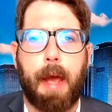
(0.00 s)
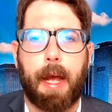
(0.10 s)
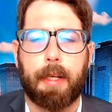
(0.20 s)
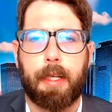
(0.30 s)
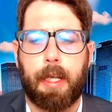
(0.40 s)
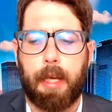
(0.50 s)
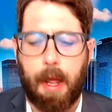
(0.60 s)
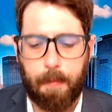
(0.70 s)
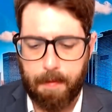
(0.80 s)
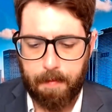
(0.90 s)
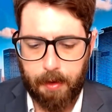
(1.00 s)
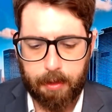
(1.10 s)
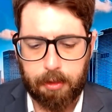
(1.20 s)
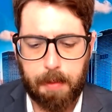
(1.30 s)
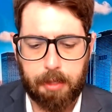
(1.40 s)
Magazine, and we have a
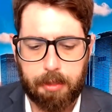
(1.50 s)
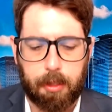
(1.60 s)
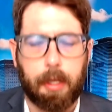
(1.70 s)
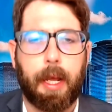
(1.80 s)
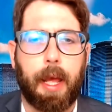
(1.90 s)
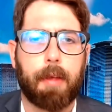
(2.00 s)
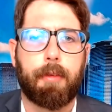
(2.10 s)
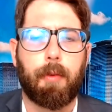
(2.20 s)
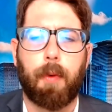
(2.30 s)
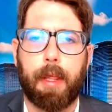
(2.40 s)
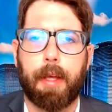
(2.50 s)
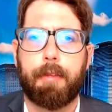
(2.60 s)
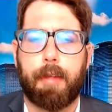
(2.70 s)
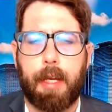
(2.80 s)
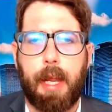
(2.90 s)
very special guest with
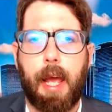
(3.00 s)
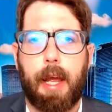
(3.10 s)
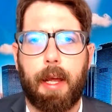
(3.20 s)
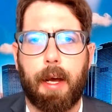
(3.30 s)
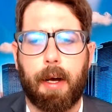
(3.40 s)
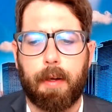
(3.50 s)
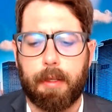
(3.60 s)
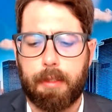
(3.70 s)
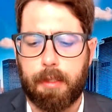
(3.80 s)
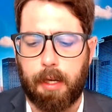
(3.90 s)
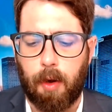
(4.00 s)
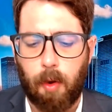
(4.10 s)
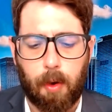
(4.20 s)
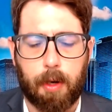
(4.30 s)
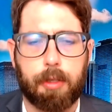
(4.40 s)
us today. It's a
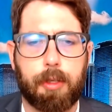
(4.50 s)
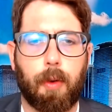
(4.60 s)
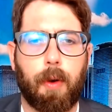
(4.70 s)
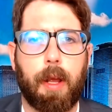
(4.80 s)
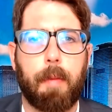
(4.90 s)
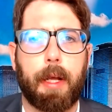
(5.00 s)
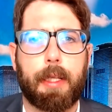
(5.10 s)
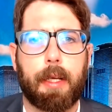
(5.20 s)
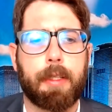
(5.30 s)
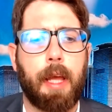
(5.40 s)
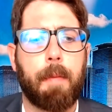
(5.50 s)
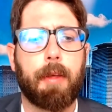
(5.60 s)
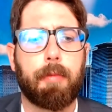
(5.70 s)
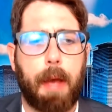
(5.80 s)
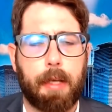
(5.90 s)
horror story, but his name
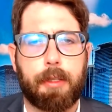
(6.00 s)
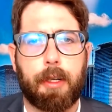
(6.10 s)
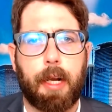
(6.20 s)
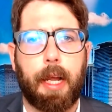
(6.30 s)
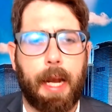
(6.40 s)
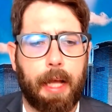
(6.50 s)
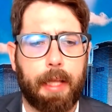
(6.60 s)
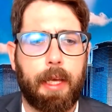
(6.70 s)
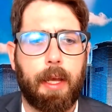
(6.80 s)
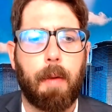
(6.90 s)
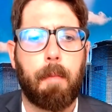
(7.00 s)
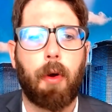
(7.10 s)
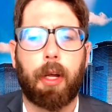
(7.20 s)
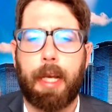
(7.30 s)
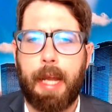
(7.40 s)
is Pastor Gennadiy
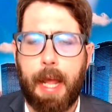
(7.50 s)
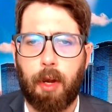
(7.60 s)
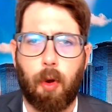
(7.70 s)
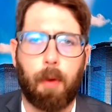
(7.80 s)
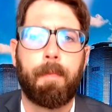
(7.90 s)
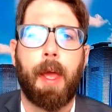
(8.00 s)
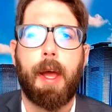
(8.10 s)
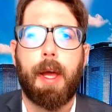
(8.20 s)
Mokhnenko.